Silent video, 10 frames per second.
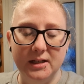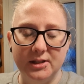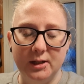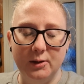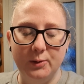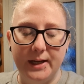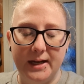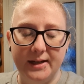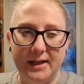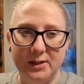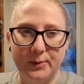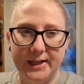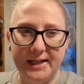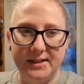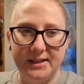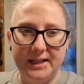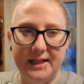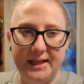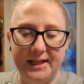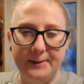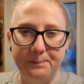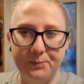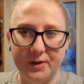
so yeah nice quick easy tea